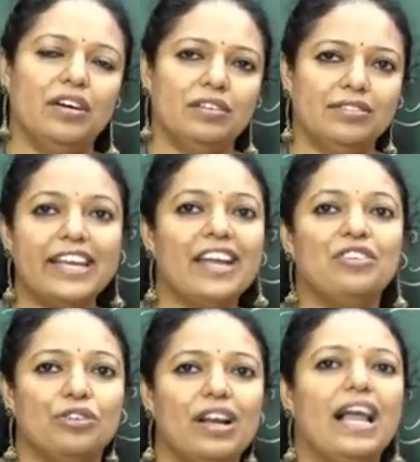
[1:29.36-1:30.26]
they can
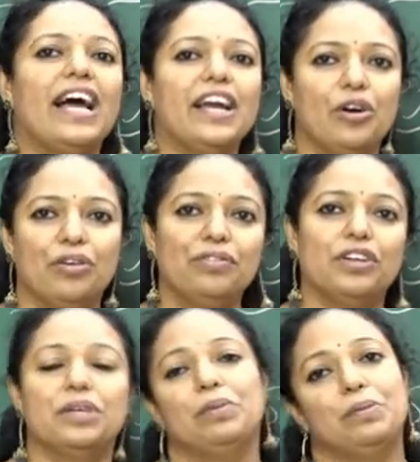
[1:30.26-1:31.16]
rely on for
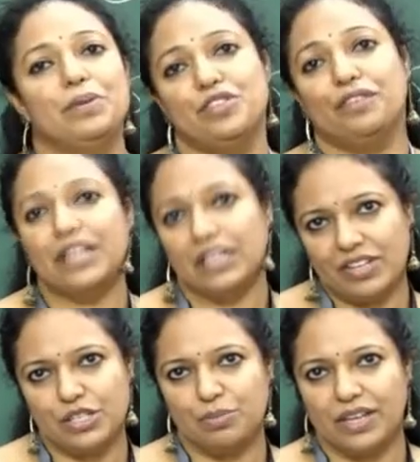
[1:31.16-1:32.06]
the purpose of
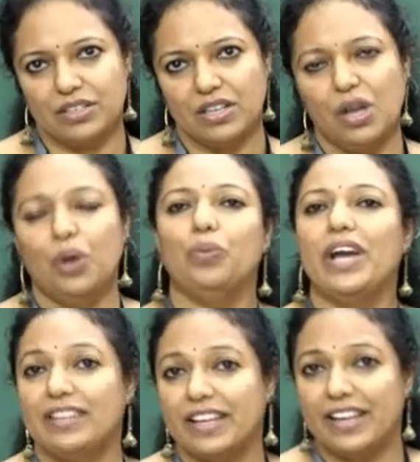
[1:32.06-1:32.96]
investment, where
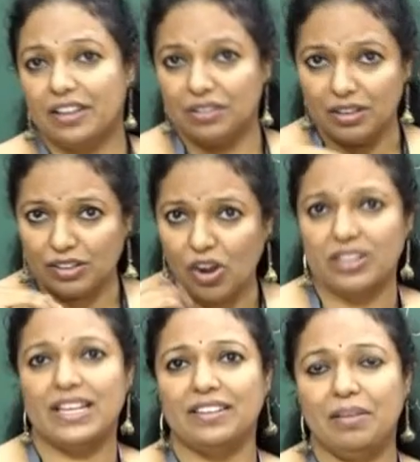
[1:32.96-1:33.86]
they can
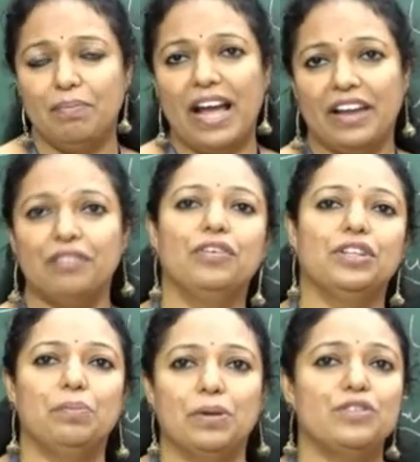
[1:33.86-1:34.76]
contact the bank for the
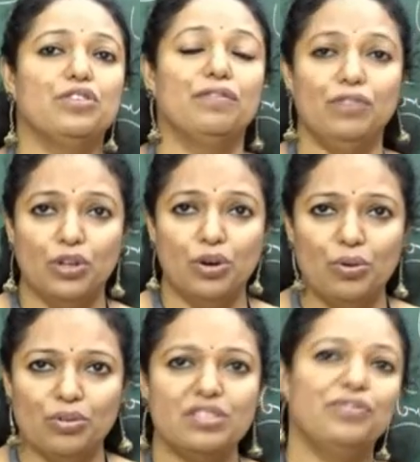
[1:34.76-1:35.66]
purpose of
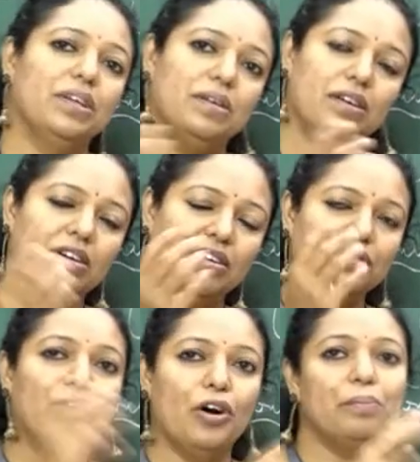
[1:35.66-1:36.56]
loans
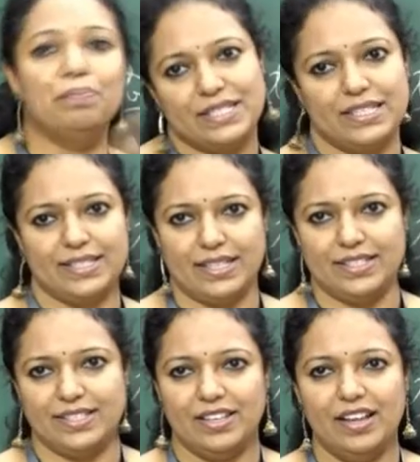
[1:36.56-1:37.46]
for
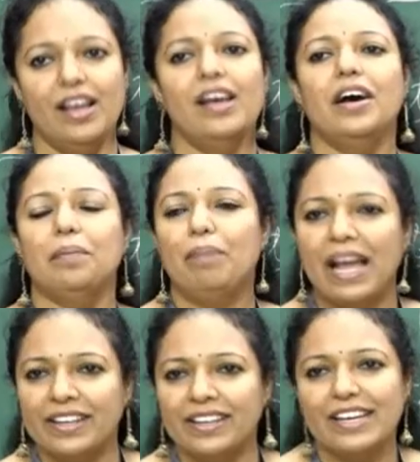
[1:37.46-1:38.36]
businesses. A
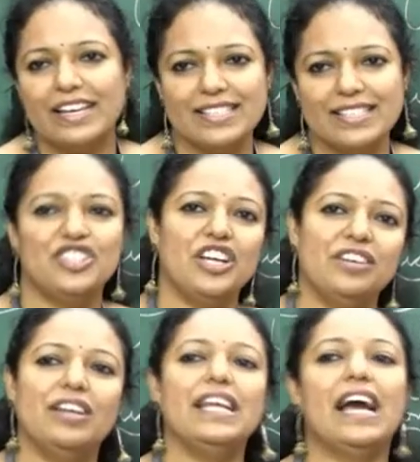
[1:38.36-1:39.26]
bank is
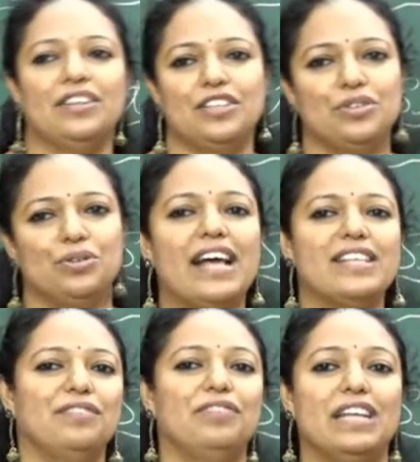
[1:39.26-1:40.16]
generally understood
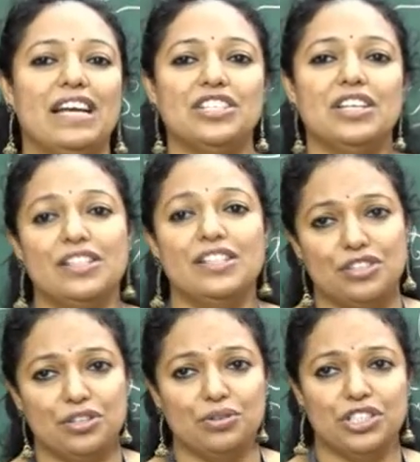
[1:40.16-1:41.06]
as a financial
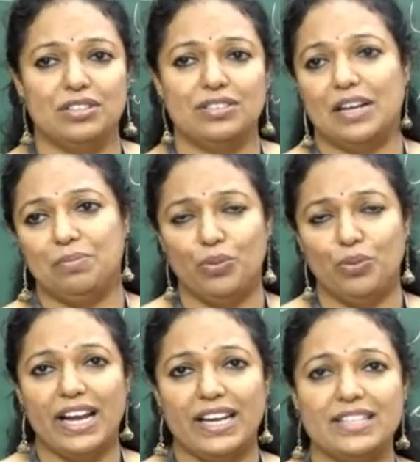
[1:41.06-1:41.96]
institution that
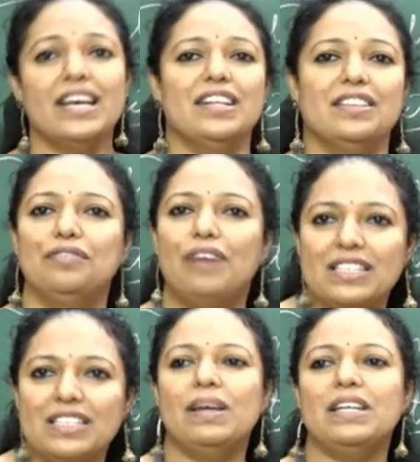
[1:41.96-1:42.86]
provides the
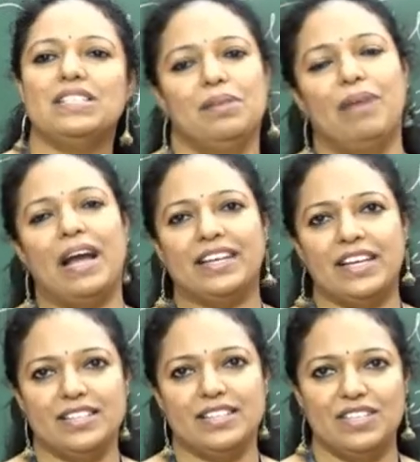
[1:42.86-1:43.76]
fundamental banking
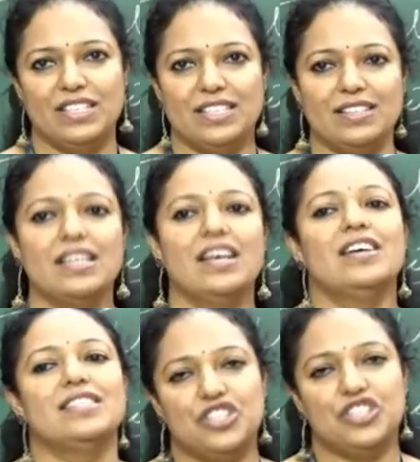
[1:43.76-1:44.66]
services
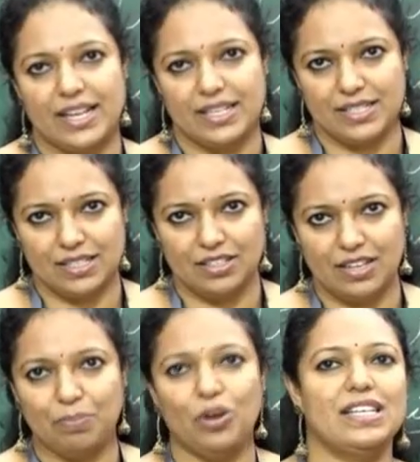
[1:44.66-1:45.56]
such as
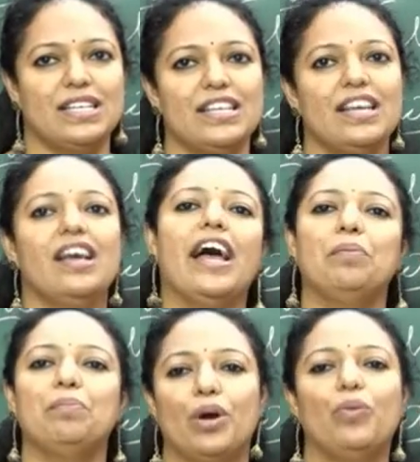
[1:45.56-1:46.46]
deposits
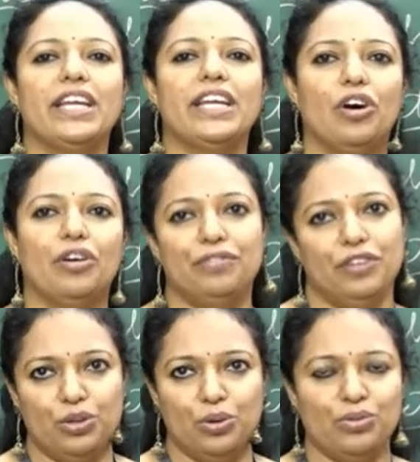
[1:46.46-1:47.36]
and providing of
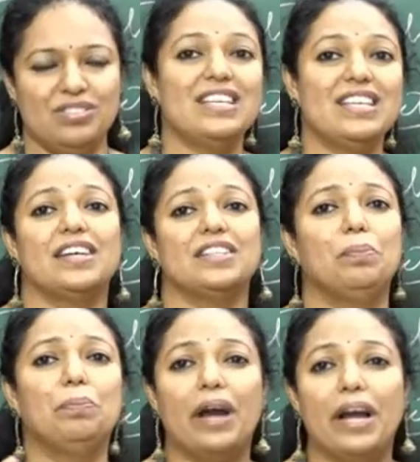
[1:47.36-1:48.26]
loans. These are the
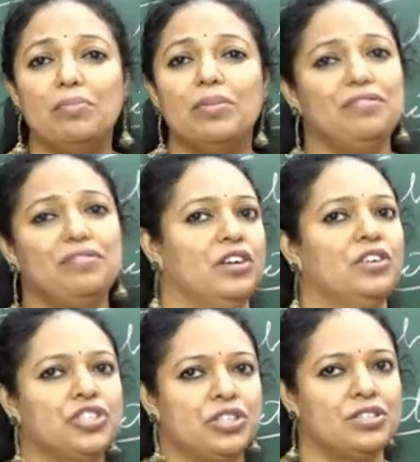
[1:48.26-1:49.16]
primary
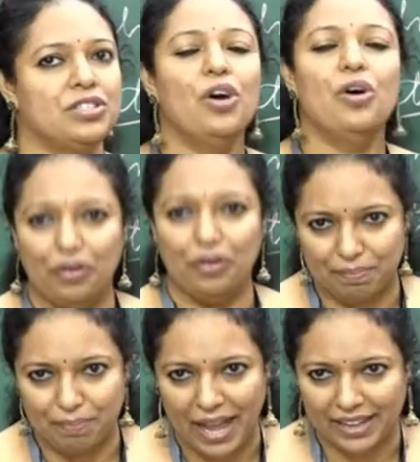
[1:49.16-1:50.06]
functions of a
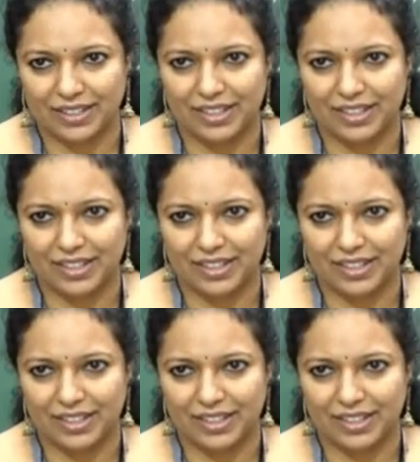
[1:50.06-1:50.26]
bank.